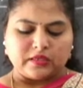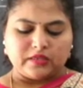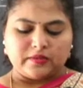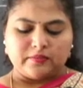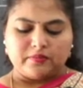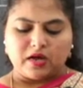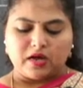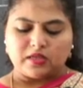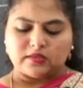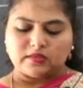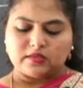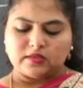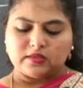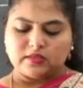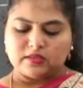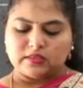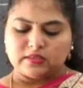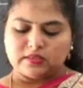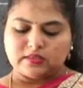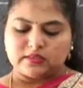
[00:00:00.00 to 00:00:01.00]
The
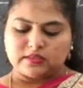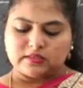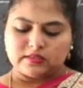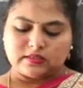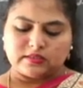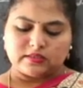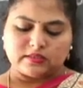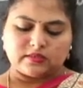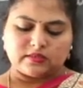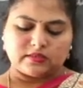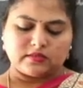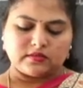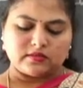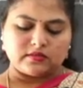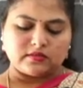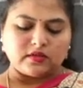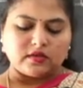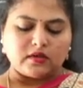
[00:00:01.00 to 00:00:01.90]
mother is